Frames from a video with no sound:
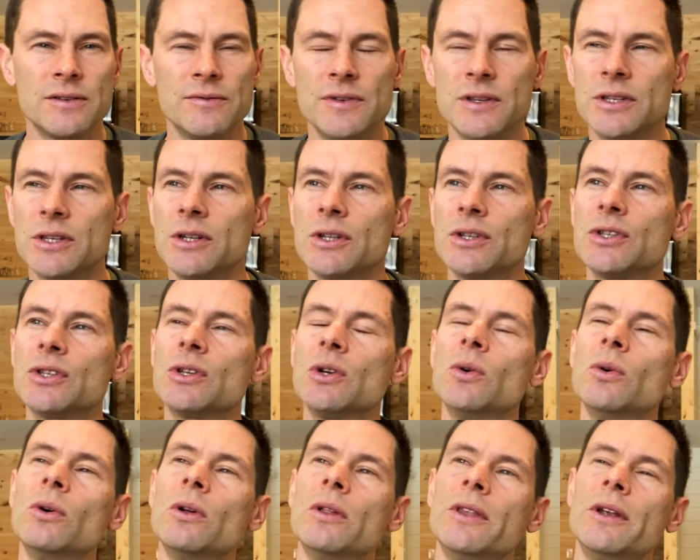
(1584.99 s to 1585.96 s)
visit a
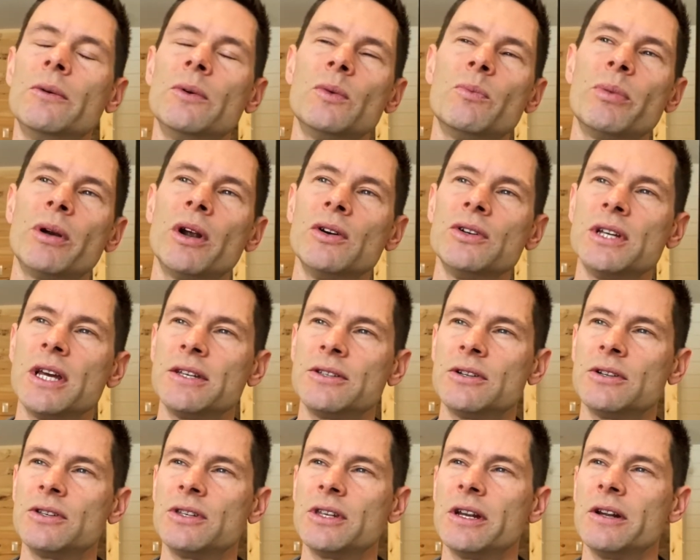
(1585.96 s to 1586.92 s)
school and there were
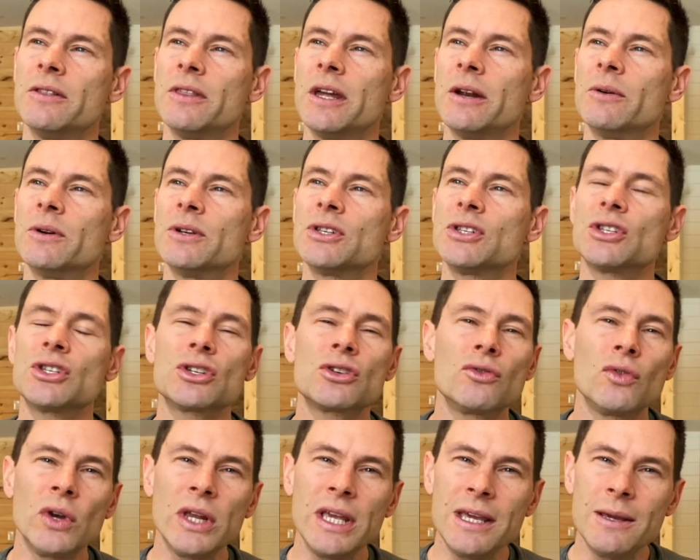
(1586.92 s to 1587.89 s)
protesters there and they were
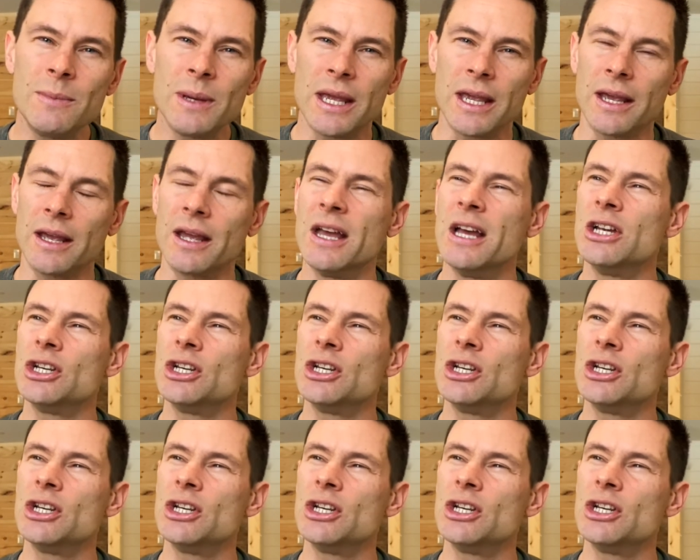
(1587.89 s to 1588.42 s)
screaming,